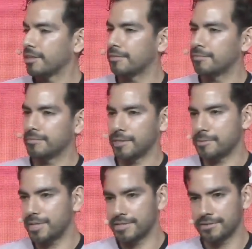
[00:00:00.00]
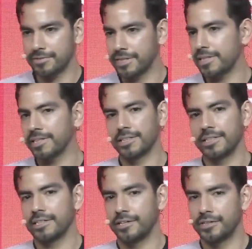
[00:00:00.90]
It's a mix of
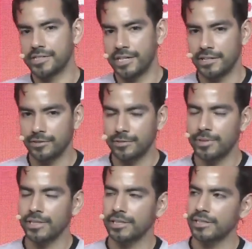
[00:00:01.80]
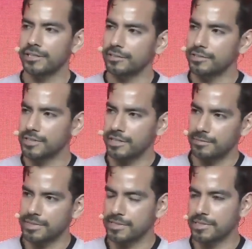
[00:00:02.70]
understanding go-to-market, understanding
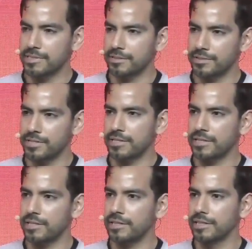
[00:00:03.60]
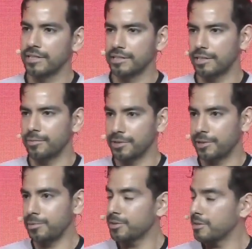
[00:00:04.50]
business, understanding what the
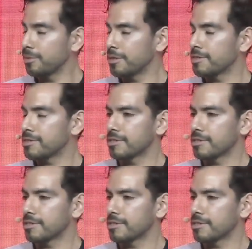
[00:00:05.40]
community wants,